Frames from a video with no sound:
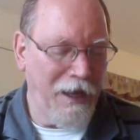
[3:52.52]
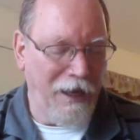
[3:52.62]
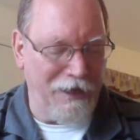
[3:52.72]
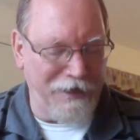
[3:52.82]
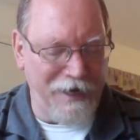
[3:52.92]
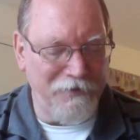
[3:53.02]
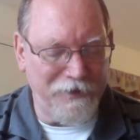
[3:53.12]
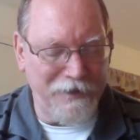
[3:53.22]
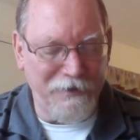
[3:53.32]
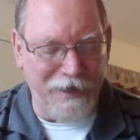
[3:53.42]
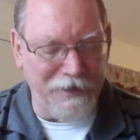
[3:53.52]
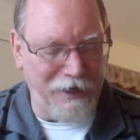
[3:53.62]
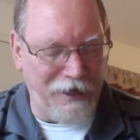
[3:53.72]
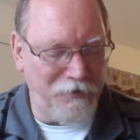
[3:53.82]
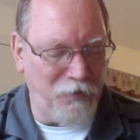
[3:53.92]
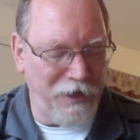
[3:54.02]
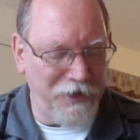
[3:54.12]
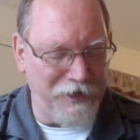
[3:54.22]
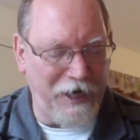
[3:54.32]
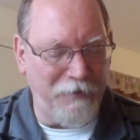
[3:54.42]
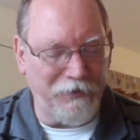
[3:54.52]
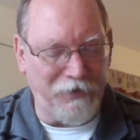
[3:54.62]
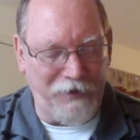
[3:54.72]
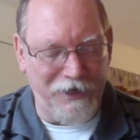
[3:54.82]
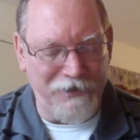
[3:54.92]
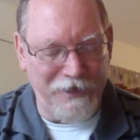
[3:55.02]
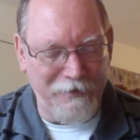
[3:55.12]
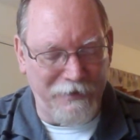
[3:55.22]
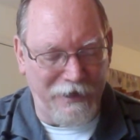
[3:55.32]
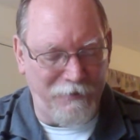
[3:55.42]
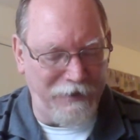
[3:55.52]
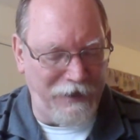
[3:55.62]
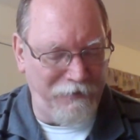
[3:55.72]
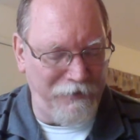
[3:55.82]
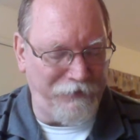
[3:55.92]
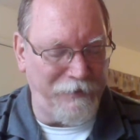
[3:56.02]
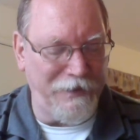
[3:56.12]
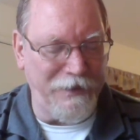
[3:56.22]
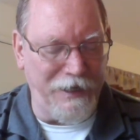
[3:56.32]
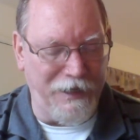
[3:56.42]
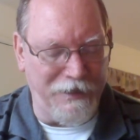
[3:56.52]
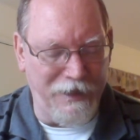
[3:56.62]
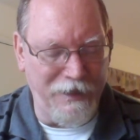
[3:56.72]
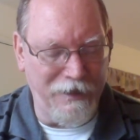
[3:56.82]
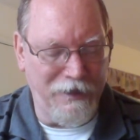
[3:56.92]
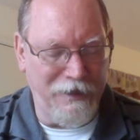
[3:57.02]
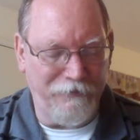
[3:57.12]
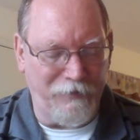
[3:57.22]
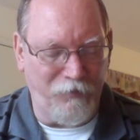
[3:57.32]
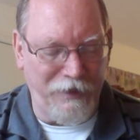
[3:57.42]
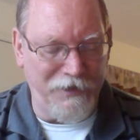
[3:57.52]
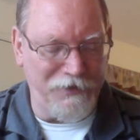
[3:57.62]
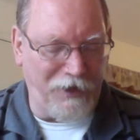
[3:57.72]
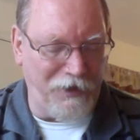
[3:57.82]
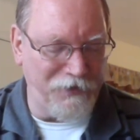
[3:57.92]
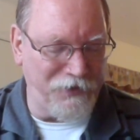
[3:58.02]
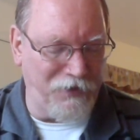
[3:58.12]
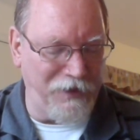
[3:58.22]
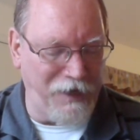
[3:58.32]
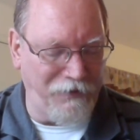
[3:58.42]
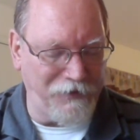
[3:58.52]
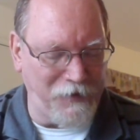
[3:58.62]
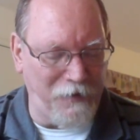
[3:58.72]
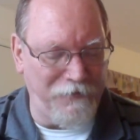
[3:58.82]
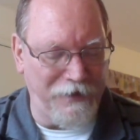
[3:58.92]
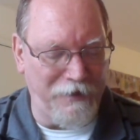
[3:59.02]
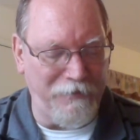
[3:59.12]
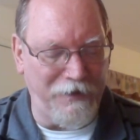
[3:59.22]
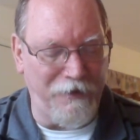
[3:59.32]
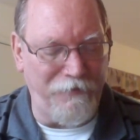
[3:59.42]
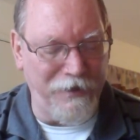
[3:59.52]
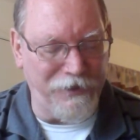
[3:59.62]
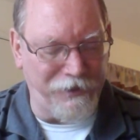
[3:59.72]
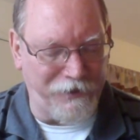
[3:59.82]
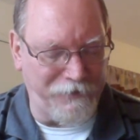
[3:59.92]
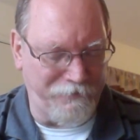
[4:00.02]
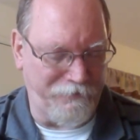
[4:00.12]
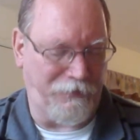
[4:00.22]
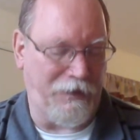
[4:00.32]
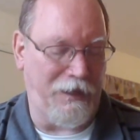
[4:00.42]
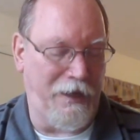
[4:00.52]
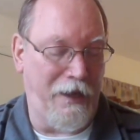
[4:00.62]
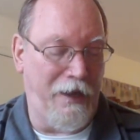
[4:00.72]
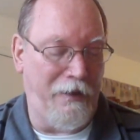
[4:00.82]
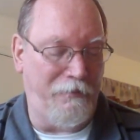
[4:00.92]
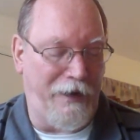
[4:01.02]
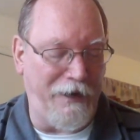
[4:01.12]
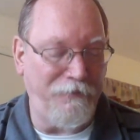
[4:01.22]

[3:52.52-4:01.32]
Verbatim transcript: Accounting that God was able to raise him up even from the dead, from whence also he received him in a figure. By